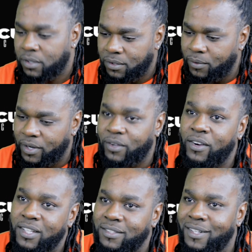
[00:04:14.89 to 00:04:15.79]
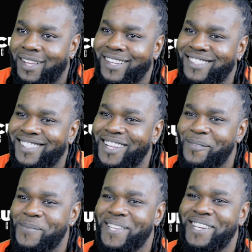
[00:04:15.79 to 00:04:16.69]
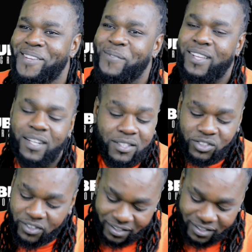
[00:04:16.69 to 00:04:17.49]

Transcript: want to cross another slip, you know what I mean? That's